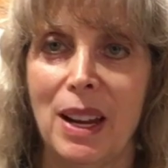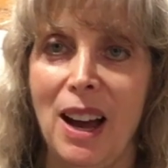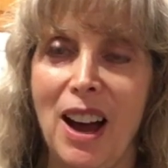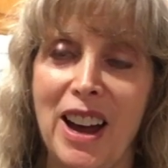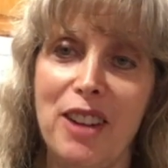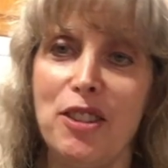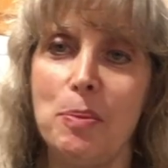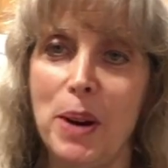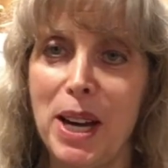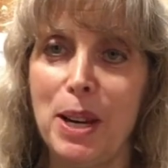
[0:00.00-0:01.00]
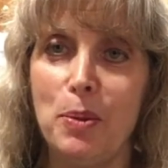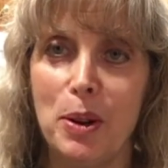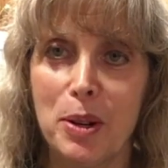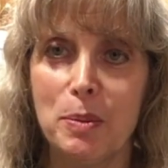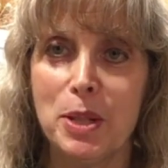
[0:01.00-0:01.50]
Hi everybody,
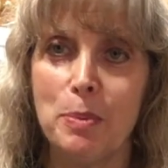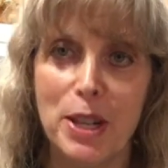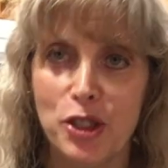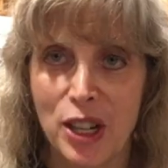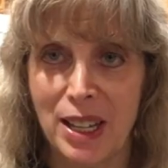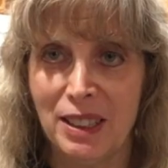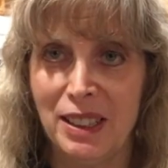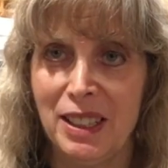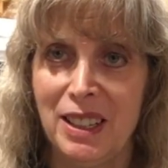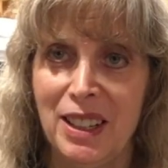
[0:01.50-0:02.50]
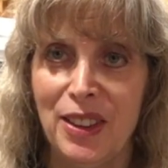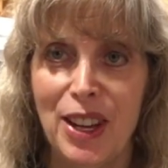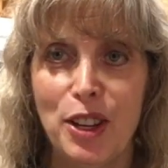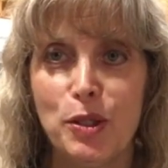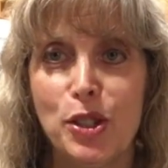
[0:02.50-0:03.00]
welcome to my channel.
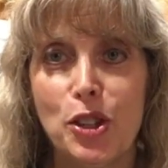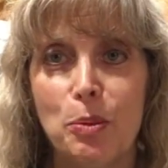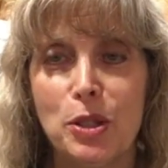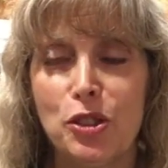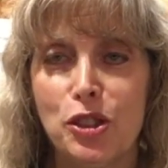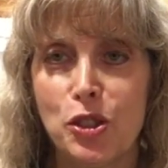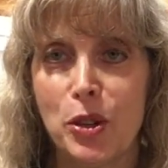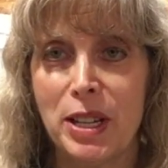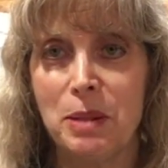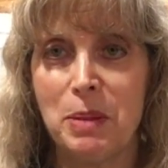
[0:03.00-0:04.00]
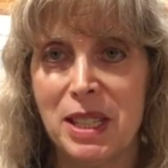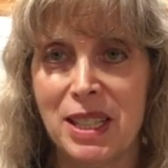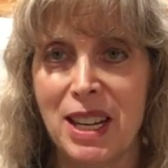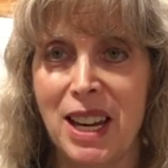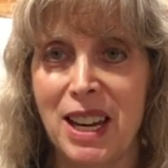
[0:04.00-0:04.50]
Thank you so much for joining me
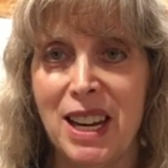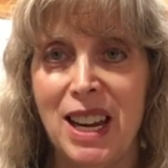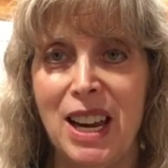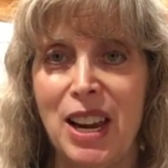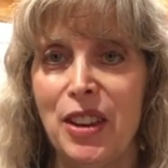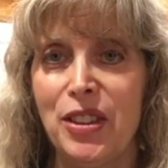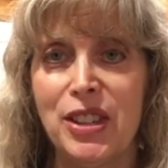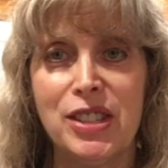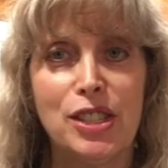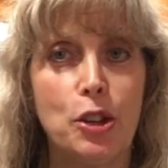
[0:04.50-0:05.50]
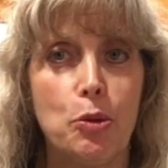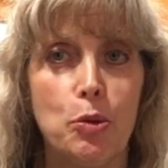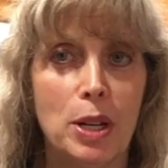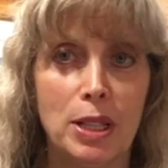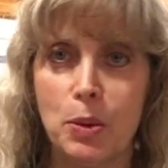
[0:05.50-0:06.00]
today. This is a
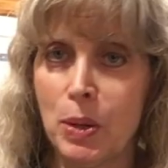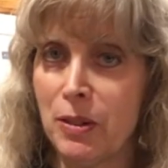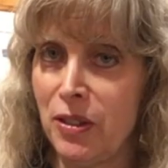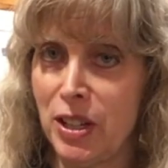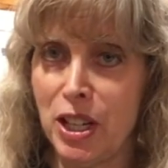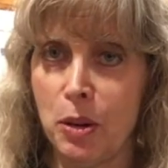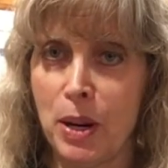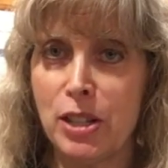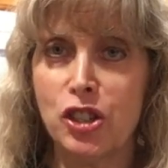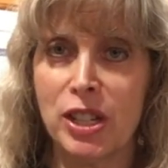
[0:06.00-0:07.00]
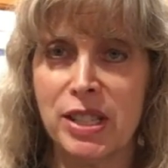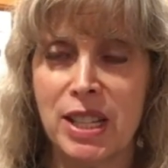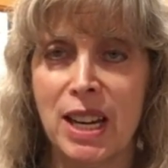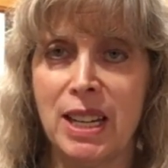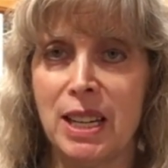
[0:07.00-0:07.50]
really quick video. I just
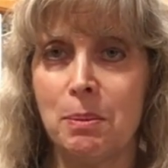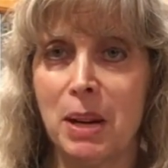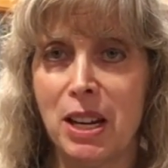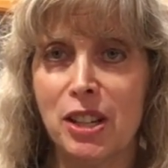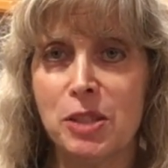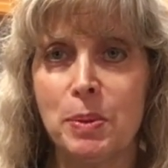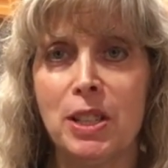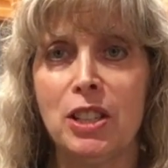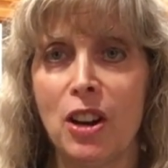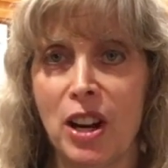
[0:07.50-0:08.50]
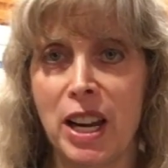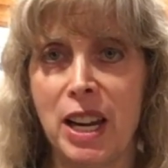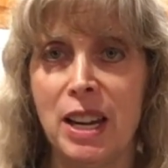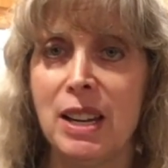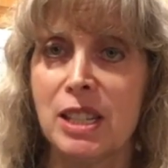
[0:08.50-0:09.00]
got in. My husband and I
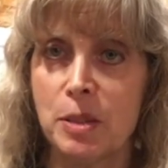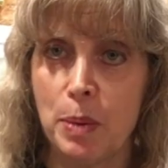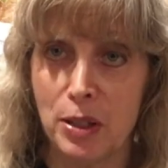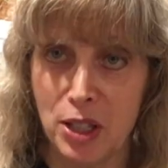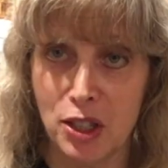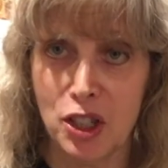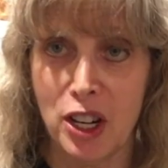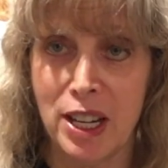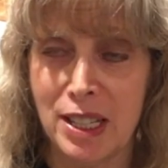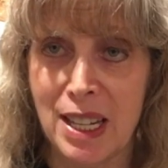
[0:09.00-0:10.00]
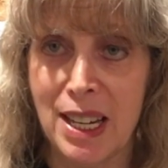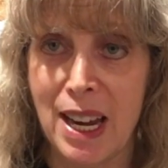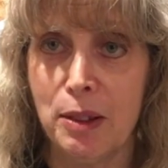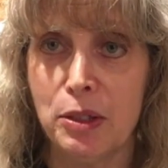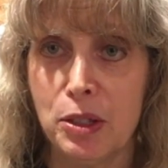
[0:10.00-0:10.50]
spent the entire day
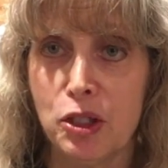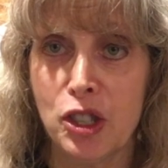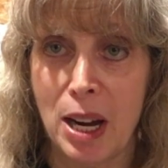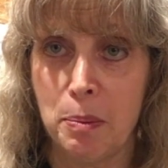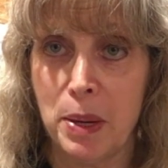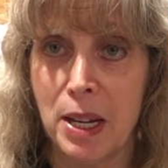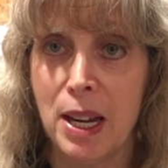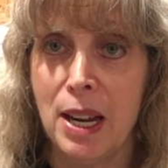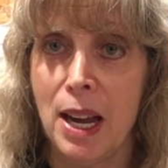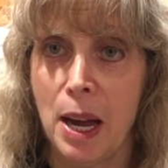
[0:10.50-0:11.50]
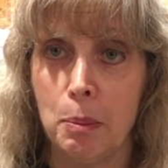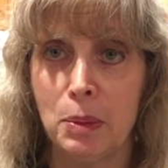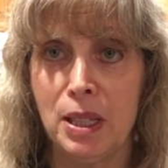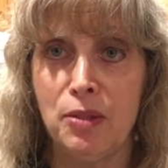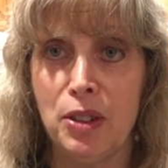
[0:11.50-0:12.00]
out shopping. I'm
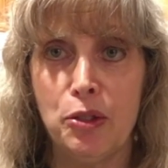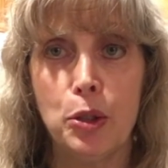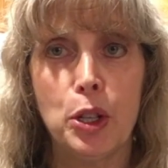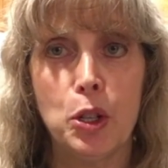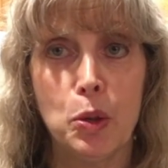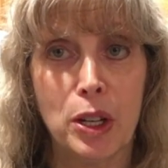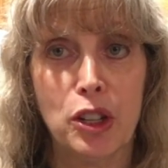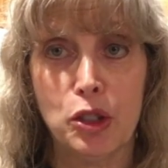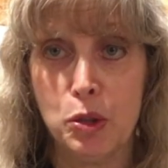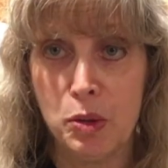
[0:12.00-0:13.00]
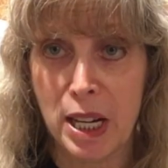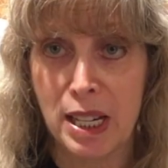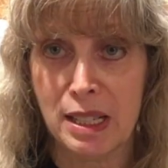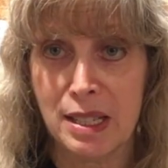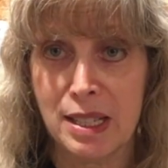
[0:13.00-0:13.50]
leaving for New York in two
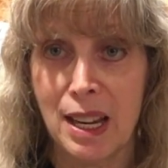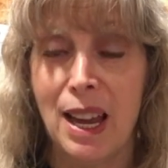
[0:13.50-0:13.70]
days.